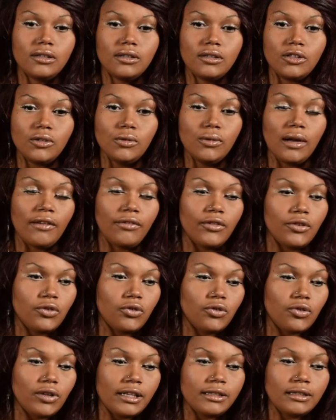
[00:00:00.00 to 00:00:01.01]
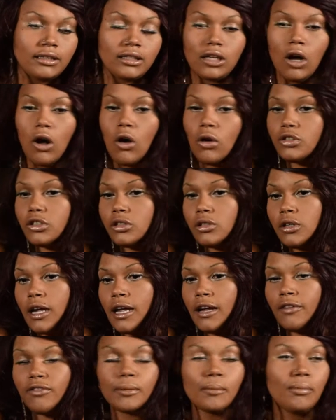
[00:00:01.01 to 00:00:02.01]
You have the strength to alter
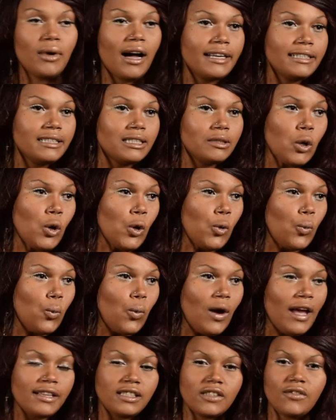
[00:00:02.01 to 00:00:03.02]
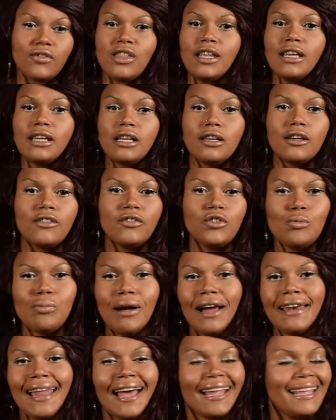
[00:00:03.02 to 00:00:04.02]
everybody's ways of thinking of you
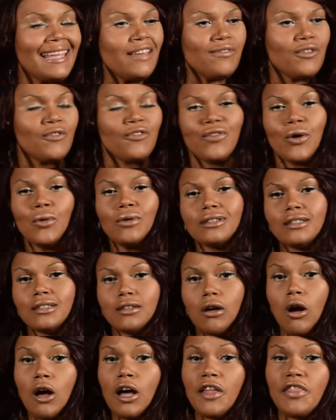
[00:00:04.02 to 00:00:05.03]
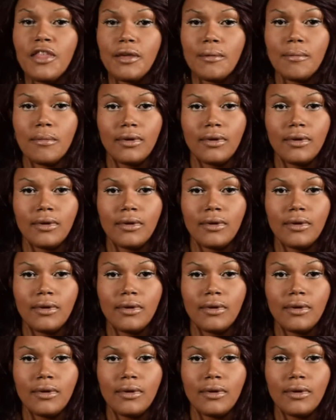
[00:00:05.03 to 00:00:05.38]
by not even focusing on them.